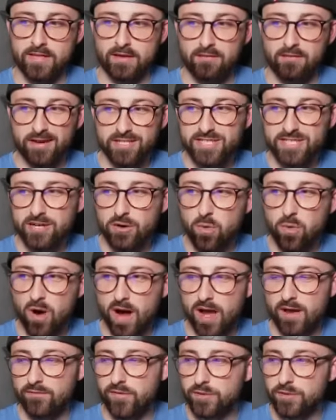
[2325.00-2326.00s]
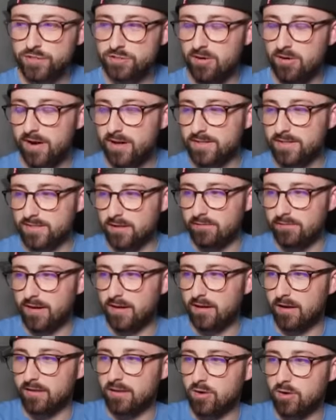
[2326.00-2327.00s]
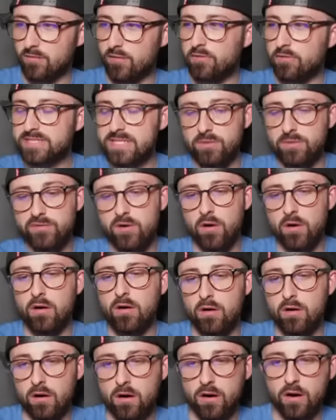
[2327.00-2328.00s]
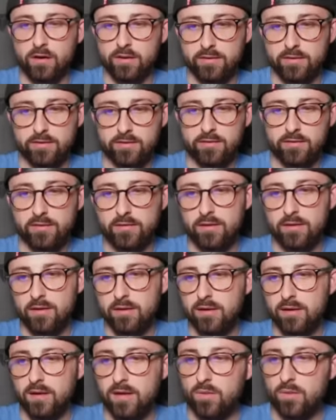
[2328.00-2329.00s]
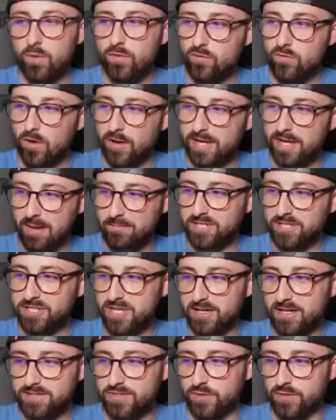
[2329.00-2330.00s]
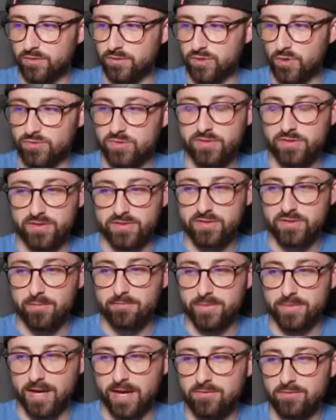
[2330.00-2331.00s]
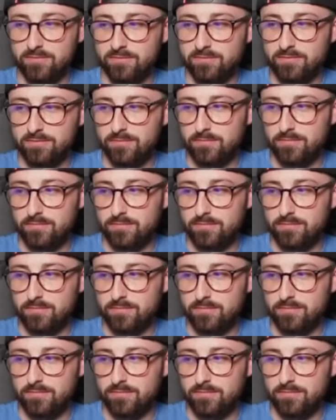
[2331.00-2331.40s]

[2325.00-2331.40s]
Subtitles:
There are actually quite a few strikers I really like the look of. Obviously, we've got Haaland. We've got Gabby Jesus, who's on the thumbnail.